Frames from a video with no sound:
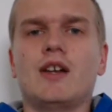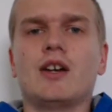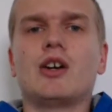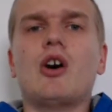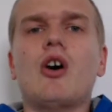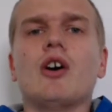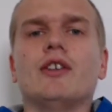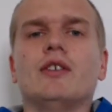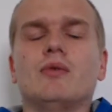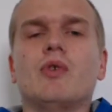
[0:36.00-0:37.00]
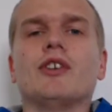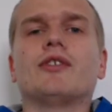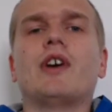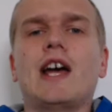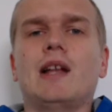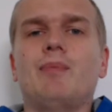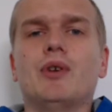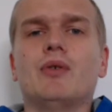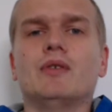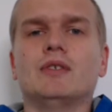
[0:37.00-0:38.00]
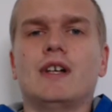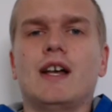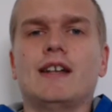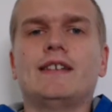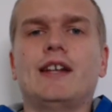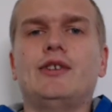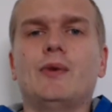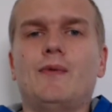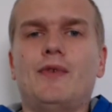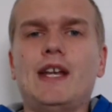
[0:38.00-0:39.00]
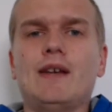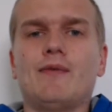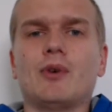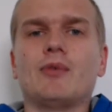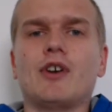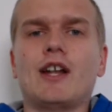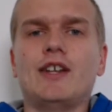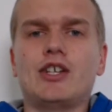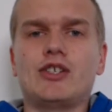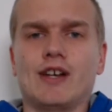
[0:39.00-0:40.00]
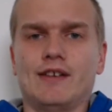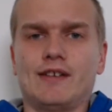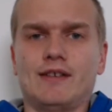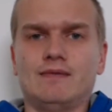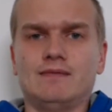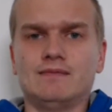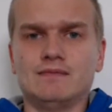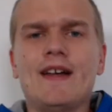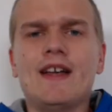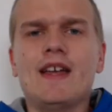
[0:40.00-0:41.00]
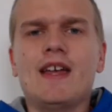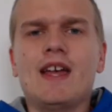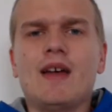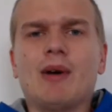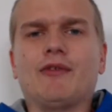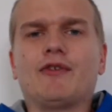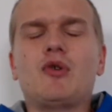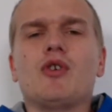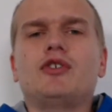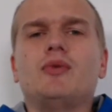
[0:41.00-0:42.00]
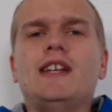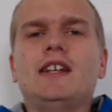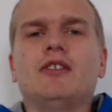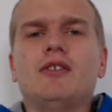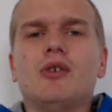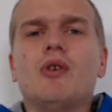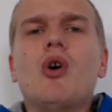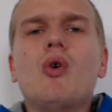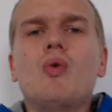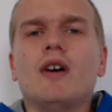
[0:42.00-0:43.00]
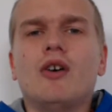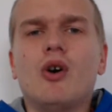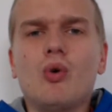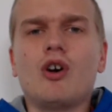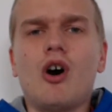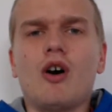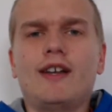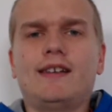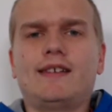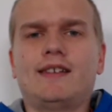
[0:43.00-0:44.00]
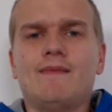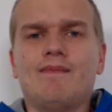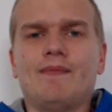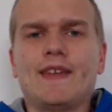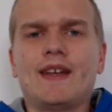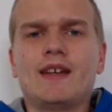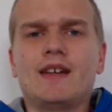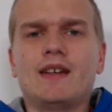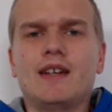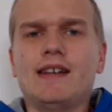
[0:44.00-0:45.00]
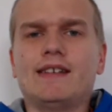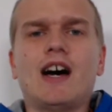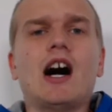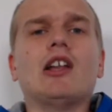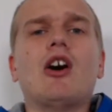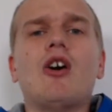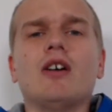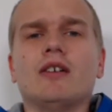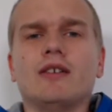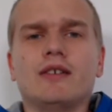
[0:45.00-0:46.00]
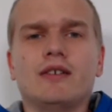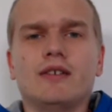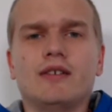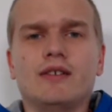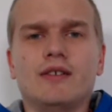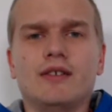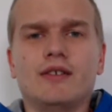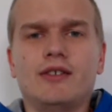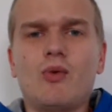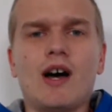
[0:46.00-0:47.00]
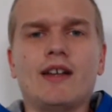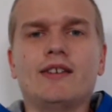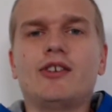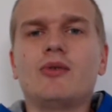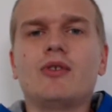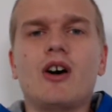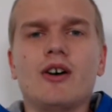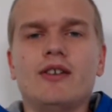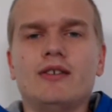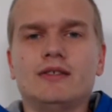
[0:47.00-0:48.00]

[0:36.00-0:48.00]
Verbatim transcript: God wants to help you and set you free from your addictions. But of course, you need to know who, who God is. Is Allah the one and true God?